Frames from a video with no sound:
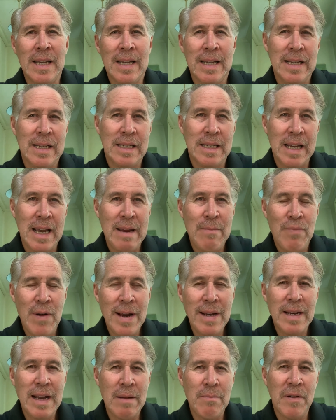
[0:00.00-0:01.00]
It's a
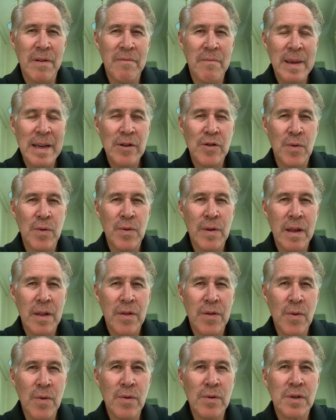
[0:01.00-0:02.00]
brain dump of
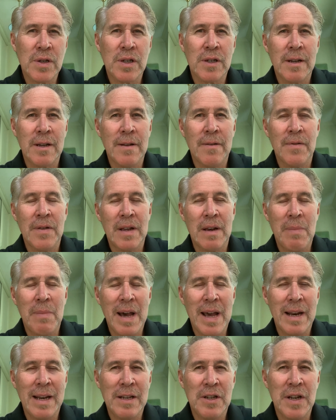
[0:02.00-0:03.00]
mentoring thoughts that are
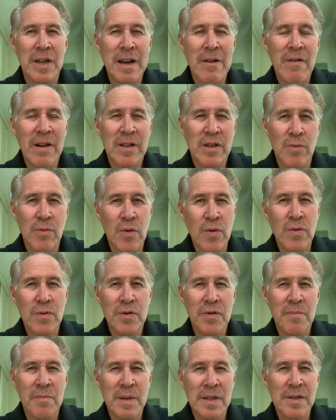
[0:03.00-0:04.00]
partly generic to all
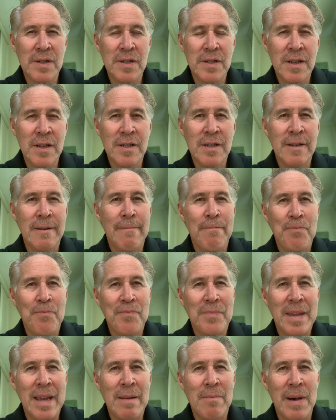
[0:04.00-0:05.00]
new businesses
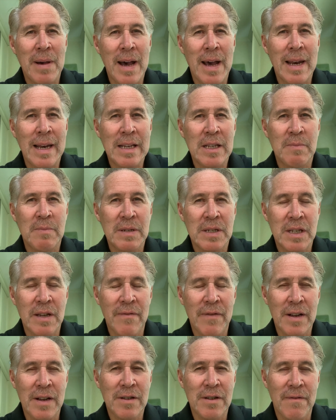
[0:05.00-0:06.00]
and partly
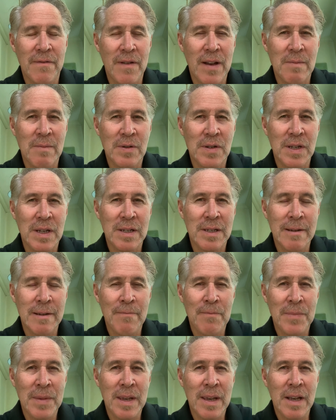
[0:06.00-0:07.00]
specific to pharmacies.
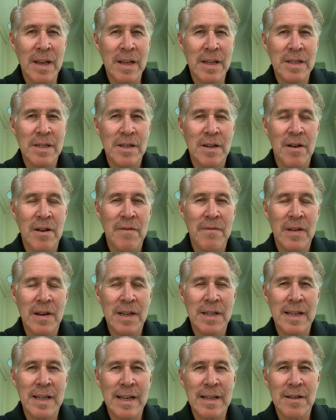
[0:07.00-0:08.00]
So if
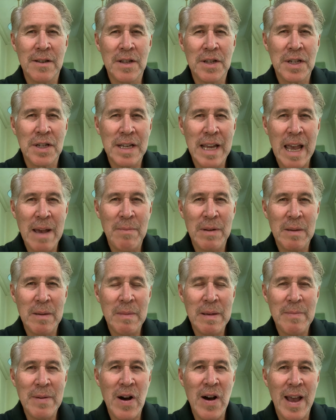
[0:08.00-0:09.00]
you're listening to this and you happen to
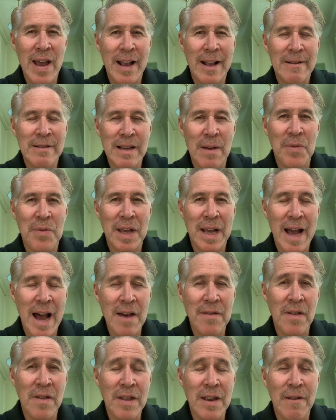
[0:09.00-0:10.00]
be buying something
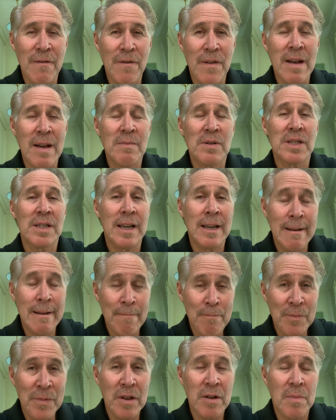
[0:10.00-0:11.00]
other than a pharmacy,
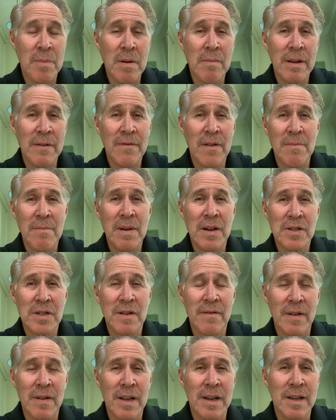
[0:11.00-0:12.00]
you'll probably find
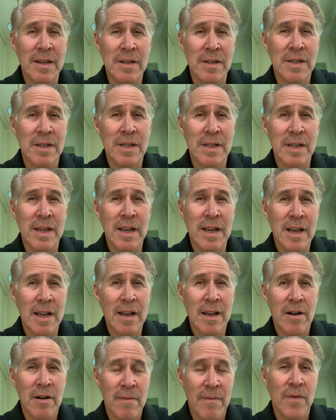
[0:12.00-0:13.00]
most of it is
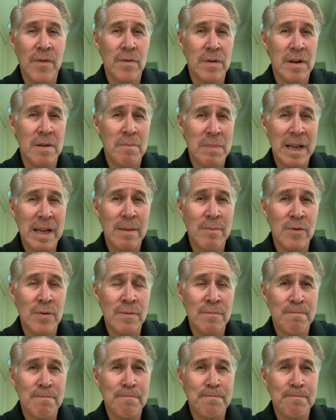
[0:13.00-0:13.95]
helpful and applicable.